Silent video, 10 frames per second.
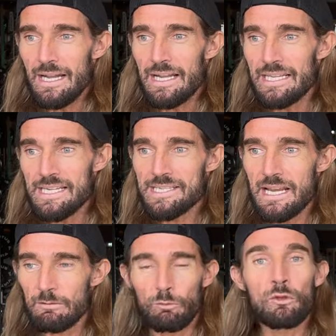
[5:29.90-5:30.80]
And he
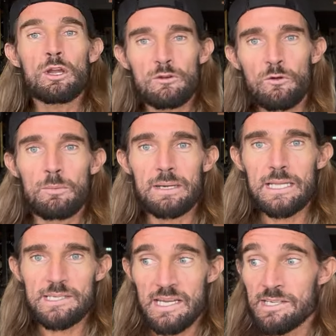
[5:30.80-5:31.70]
said 34
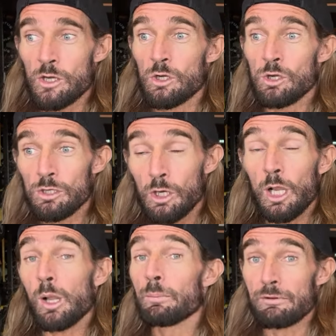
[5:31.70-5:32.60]
minutes is a good
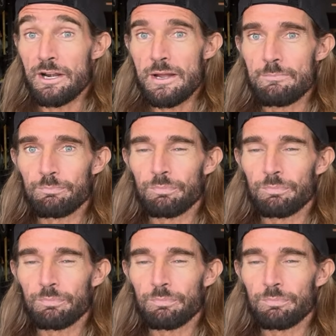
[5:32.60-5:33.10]
club runner.